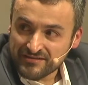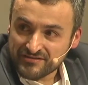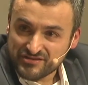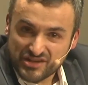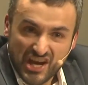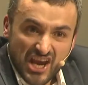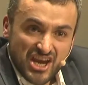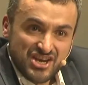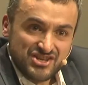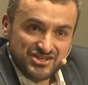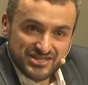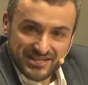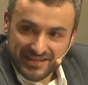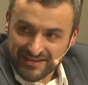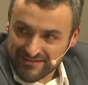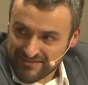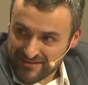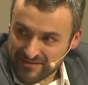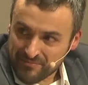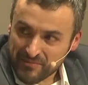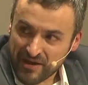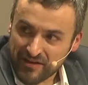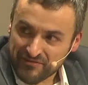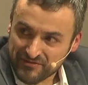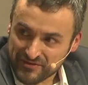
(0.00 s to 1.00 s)
changing
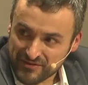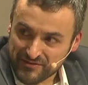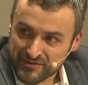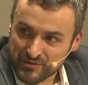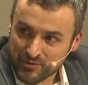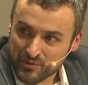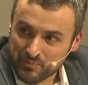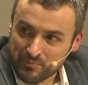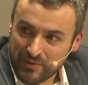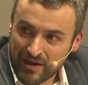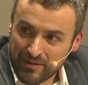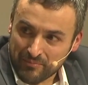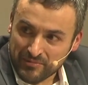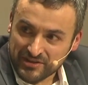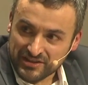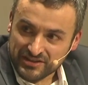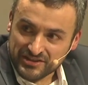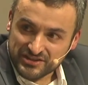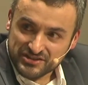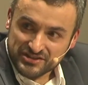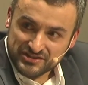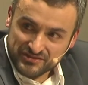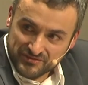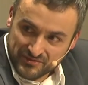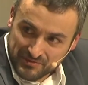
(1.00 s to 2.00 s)
them after they were
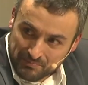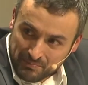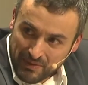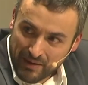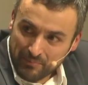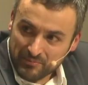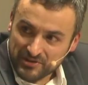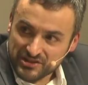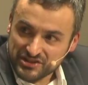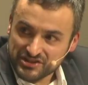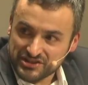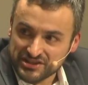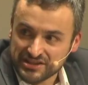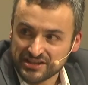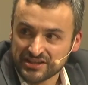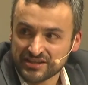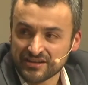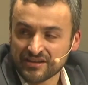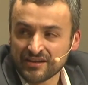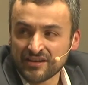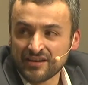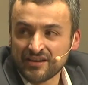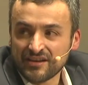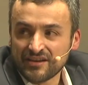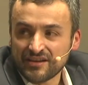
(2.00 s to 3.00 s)
published, republishing.
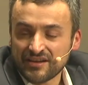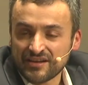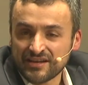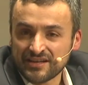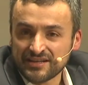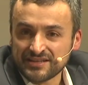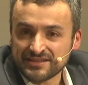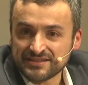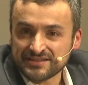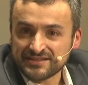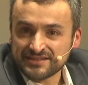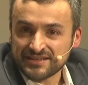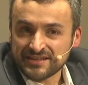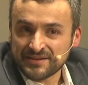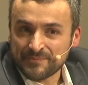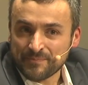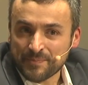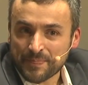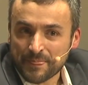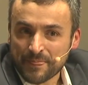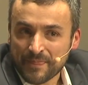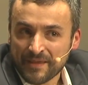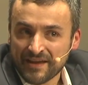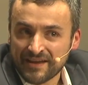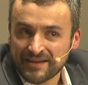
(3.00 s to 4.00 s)
And
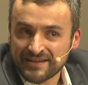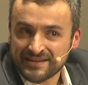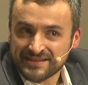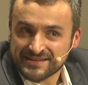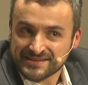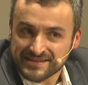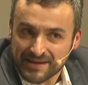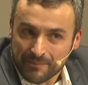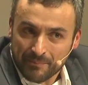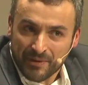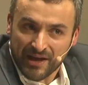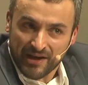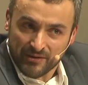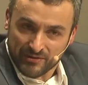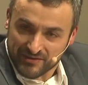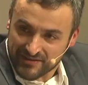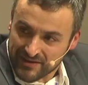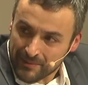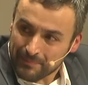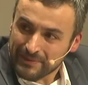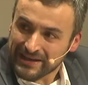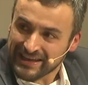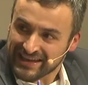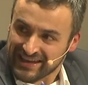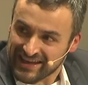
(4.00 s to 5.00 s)
somehow it
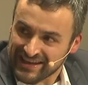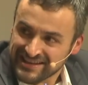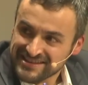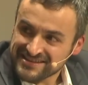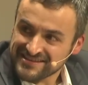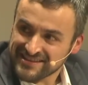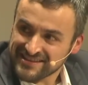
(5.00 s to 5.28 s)
replicates